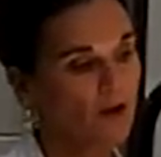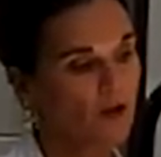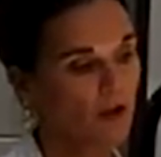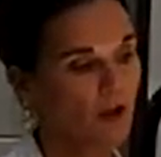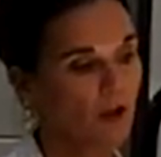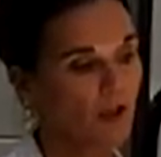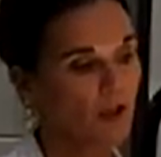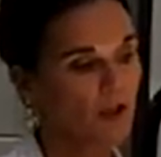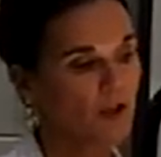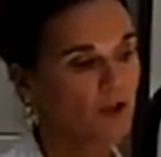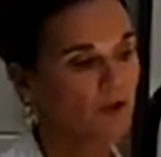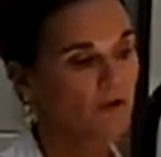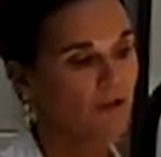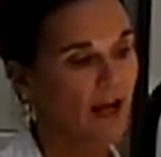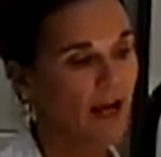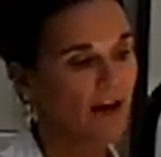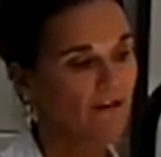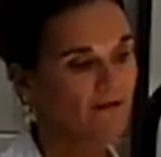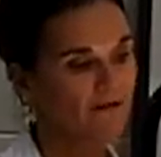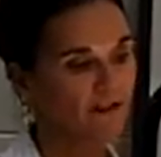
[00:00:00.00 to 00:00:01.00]
So you're going to do
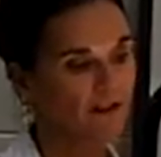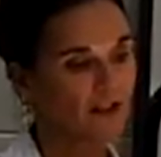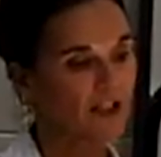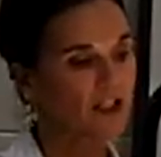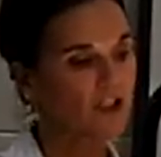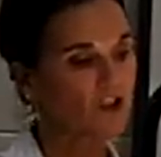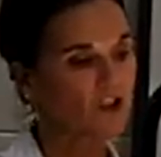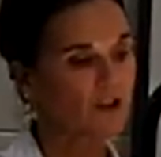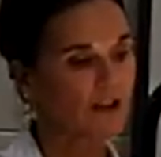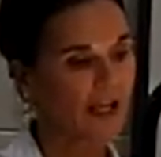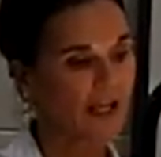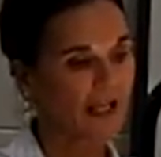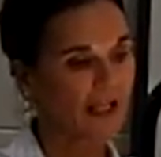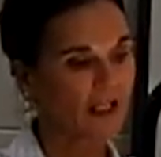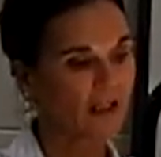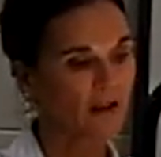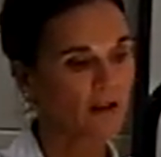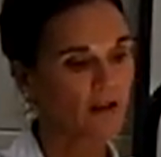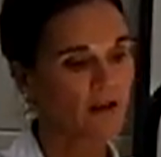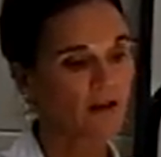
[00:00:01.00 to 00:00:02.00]
that for each
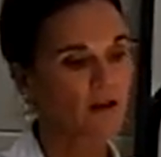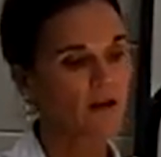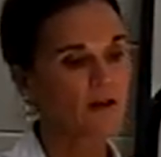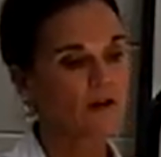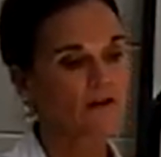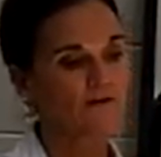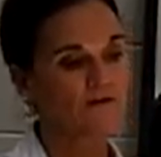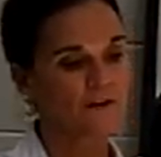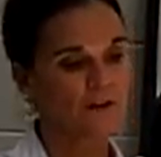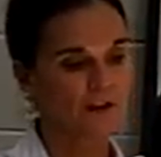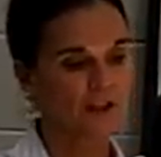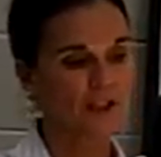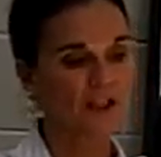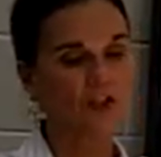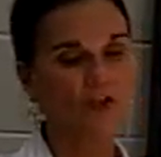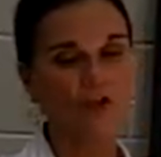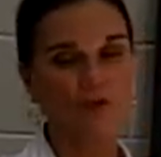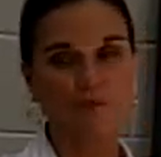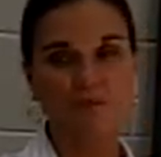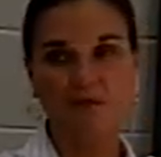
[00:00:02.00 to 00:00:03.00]
lane, for
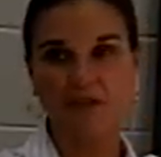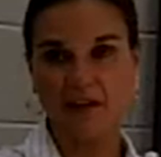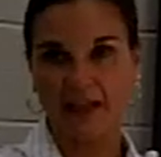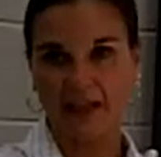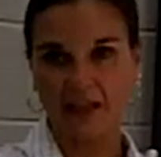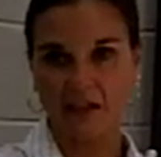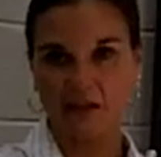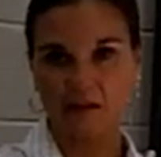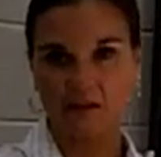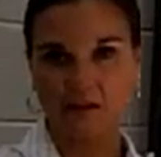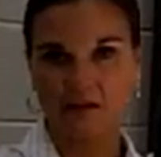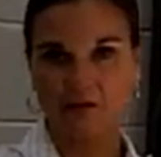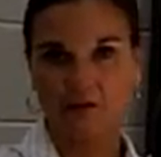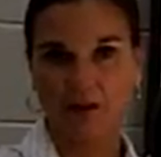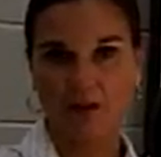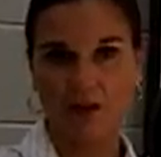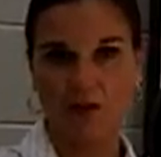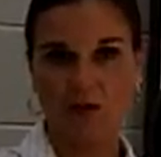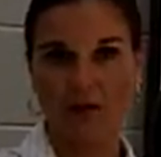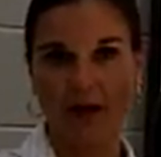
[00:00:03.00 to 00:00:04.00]
each plate
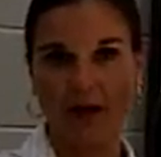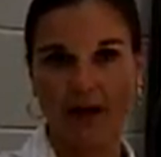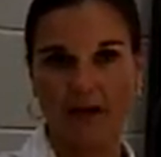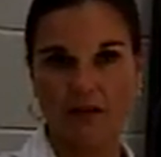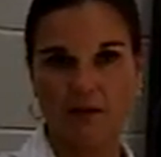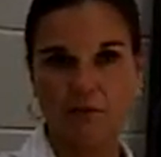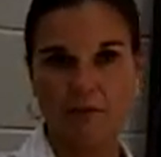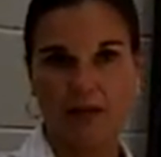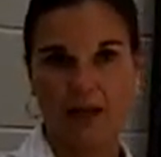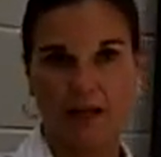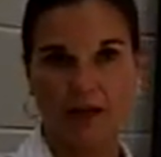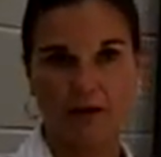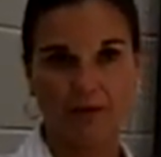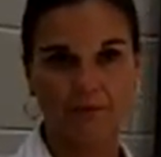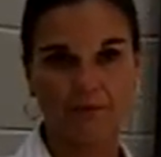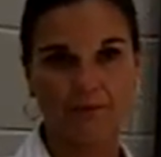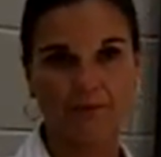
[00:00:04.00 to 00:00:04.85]
that you had to make.